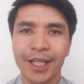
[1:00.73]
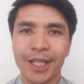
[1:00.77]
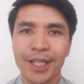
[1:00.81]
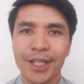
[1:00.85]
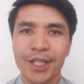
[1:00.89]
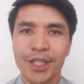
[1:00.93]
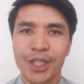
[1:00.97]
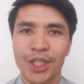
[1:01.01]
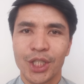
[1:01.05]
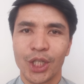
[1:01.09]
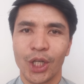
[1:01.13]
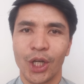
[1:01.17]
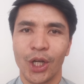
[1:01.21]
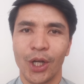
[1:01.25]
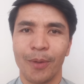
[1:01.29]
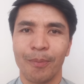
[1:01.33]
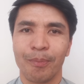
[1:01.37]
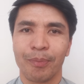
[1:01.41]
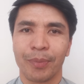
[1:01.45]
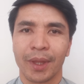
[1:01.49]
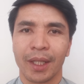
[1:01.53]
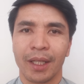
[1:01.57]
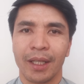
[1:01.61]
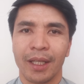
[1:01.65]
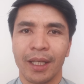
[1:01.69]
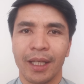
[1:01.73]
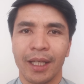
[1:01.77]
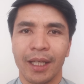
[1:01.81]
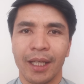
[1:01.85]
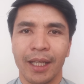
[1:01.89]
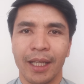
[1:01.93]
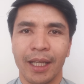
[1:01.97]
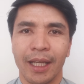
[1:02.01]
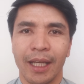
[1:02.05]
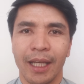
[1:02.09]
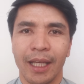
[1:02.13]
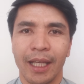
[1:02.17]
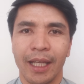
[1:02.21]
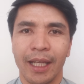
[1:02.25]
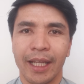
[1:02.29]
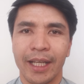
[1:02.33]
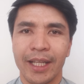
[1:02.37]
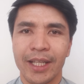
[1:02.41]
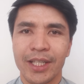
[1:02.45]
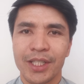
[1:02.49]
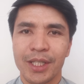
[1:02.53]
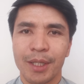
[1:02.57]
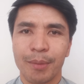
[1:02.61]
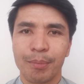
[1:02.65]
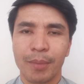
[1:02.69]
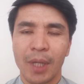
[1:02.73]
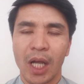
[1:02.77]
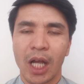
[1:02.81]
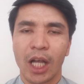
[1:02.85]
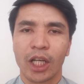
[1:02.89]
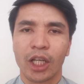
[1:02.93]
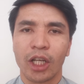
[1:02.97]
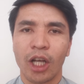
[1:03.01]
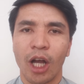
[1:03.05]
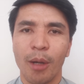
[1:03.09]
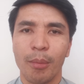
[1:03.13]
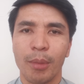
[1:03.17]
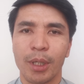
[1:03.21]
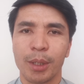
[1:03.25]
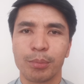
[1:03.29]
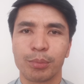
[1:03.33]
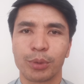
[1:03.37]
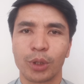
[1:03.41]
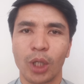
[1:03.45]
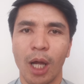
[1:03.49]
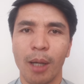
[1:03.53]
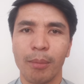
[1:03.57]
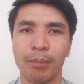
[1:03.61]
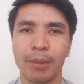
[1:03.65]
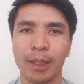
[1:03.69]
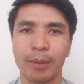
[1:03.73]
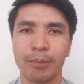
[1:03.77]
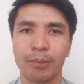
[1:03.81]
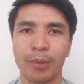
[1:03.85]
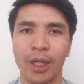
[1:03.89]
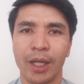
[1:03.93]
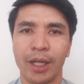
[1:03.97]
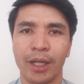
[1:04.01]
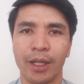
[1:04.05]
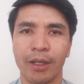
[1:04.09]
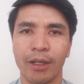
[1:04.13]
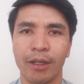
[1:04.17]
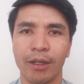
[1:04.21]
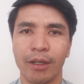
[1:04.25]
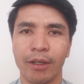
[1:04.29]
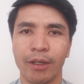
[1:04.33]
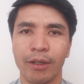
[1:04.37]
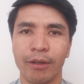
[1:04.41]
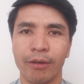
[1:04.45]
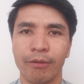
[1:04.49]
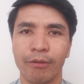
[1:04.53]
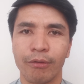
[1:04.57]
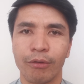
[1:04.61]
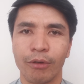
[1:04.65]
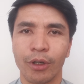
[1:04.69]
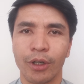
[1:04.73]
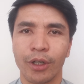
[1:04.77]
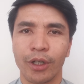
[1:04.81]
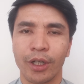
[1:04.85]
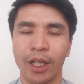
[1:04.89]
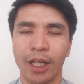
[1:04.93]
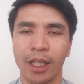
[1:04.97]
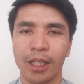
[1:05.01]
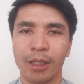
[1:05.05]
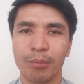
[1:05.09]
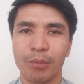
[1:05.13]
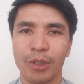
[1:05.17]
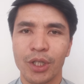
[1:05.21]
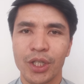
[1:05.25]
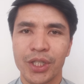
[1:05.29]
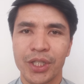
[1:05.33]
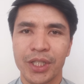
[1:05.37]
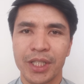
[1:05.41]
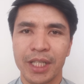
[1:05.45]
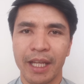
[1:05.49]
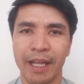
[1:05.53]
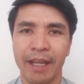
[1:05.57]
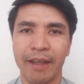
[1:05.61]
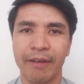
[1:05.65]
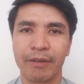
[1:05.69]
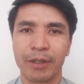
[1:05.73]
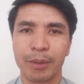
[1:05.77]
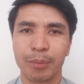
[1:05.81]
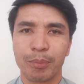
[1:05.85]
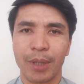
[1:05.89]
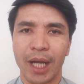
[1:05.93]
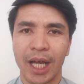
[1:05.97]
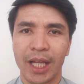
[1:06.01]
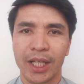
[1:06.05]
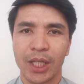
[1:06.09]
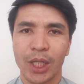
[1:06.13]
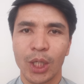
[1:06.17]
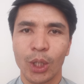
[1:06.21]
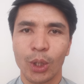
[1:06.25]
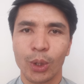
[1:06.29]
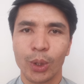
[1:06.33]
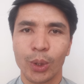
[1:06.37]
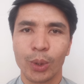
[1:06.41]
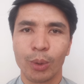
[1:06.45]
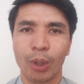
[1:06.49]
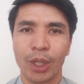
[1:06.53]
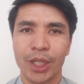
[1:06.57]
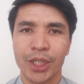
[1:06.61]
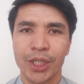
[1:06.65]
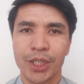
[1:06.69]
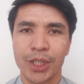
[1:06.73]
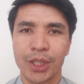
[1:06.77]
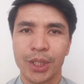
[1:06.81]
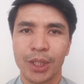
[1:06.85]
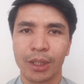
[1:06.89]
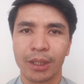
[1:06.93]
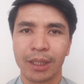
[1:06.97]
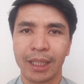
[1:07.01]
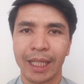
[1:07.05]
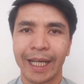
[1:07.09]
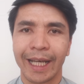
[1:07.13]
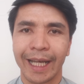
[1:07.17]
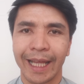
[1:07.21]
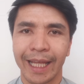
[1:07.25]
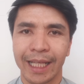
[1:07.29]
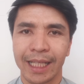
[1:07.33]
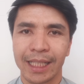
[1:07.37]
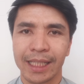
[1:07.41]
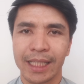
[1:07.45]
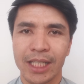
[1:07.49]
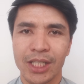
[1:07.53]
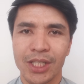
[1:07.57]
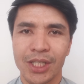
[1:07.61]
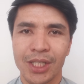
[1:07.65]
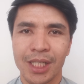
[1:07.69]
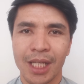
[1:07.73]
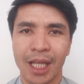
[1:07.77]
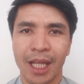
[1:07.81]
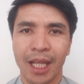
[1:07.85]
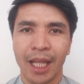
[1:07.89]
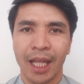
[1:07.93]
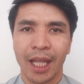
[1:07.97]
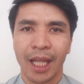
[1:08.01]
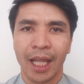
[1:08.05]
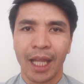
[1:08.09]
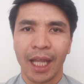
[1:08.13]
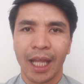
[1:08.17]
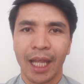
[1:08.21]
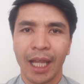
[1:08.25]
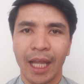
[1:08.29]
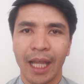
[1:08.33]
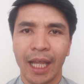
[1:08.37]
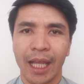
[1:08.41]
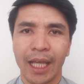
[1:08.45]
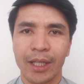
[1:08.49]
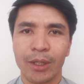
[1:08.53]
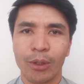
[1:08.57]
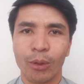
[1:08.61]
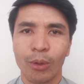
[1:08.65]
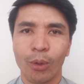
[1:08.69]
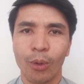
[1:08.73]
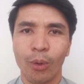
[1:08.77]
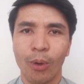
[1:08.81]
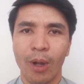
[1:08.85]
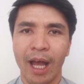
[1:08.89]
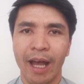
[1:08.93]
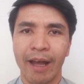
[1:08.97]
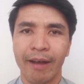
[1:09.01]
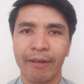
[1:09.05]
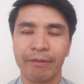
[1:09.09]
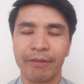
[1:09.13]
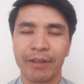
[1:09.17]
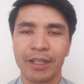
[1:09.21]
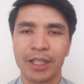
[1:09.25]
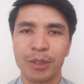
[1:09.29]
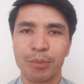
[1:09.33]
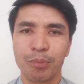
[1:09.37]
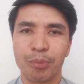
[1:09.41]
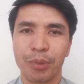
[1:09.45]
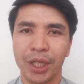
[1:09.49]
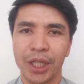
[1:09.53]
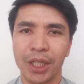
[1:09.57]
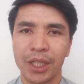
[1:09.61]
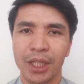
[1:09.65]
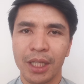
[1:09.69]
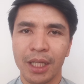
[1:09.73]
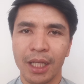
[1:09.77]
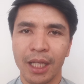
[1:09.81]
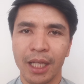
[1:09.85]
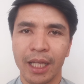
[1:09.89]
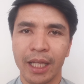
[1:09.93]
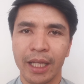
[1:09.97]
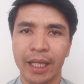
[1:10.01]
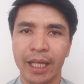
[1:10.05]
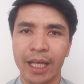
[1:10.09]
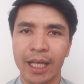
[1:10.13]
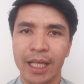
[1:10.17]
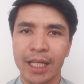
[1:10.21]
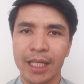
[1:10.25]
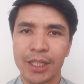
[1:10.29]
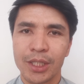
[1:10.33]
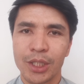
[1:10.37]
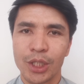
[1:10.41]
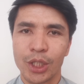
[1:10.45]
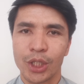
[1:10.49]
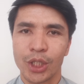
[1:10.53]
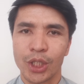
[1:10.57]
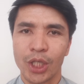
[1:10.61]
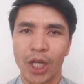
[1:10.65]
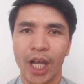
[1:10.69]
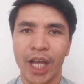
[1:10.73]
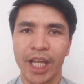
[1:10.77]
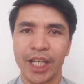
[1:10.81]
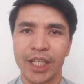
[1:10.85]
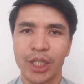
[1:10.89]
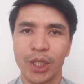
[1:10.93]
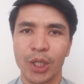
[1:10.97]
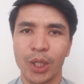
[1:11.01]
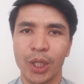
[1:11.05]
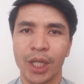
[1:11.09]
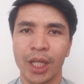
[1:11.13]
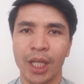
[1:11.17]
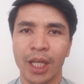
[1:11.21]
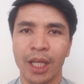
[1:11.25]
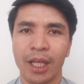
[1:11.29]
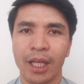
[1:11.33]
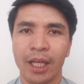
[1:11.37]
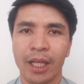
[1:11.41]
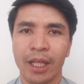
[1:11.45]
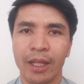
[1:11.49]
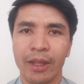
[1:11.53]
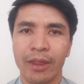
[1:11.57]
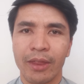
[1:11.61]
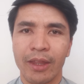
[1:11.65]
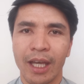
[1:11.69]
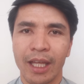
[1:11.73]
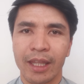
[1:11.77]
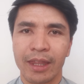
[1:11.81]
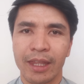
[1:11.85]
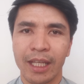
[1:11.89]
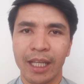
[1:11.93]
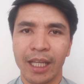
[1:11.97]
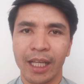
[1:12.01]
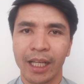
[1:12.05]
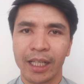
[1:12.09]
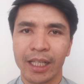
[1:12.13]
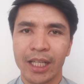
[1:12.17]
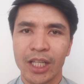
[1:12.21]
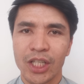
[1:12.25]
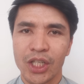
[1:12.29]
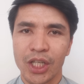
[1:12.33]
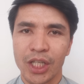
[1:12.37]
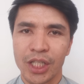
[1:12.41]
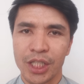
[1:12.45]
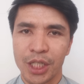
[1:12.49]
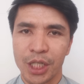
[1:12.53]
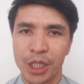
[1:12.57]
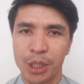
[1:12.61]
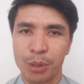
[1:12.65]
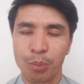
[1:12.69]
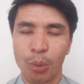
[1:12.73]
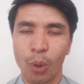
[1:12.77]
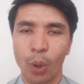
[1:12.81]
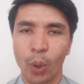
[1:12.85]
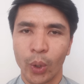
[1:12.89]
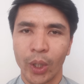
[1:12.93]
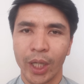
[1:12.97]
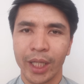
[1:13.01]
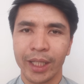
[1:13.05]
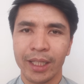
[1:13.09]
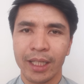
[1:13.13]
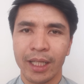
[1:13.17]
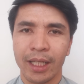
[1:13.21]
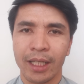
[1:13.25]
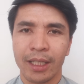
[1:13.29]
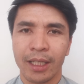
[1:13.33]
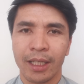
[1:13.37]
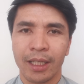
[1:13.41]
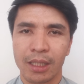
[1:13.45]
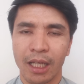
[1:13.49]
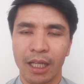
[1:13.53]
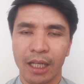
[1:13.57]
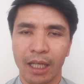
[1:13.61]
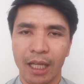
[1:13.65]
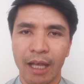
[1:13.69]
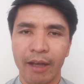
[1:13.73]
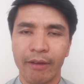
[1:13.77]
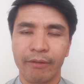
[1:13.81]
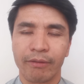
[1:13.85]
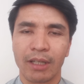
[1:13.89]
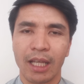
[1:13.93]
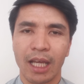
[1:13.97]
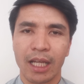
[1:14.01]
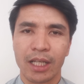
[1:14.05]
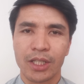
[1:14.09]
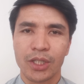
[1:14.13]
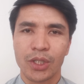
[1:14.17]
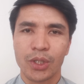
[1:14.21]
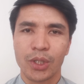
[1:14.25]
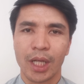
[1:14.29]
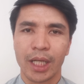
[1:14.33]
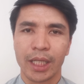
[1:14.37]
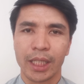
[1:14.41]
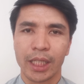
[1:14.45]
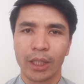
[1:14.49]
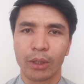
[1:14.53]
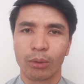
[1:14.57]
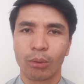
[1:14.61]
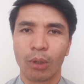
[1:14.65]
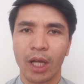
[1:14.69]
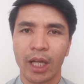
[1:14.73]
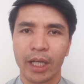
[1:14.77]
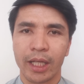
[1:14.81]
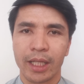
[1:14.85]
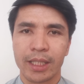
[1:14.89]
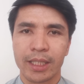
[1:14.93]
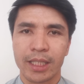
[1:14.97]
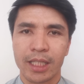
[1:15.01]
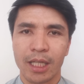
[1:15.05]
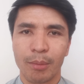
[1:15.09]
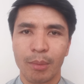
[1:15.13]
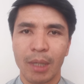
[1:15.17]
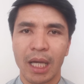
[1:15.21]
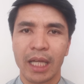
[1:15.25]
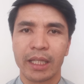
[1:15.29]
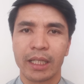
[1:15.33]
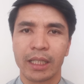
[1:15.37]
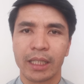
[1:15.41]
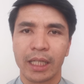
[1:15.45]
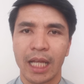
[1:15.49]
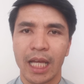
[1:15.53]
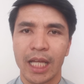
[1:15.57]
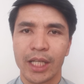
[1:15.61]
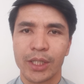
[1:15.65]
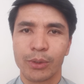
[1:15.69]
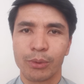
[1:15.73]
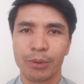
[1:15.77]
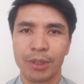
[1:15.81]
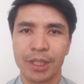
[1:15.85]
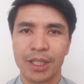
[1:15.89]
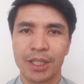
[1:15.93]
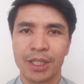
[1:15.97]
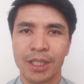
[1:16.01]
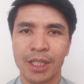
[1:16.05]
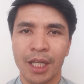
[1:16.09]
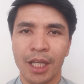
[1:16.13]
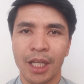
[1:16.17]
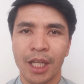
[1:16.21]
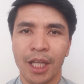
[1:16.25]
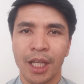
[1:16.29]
So it is a common problem for almost everybody who wants to learn English and who haven't been in a society that English is spoken, like Afghanistan, Iran, and some other countries.